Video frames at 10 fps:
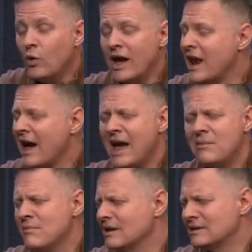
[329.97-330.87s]
And I had
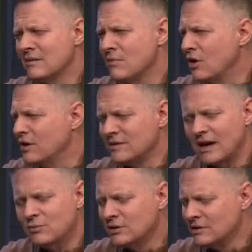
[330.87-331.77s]
messed up motives. I
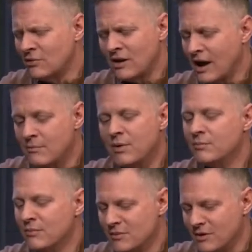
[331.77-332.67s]
wasn't right, but
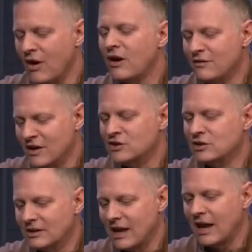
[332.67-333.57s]
the sure. heart
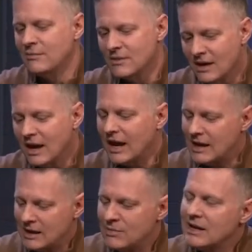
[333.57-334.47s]
eventually came. Sure. And
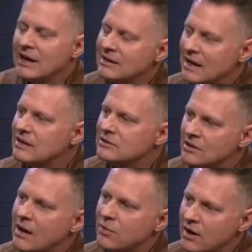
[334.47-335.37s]
he began to answer
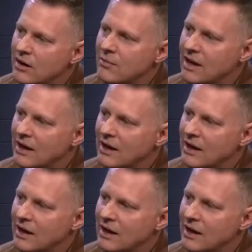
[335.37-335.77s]
that prayer in my life.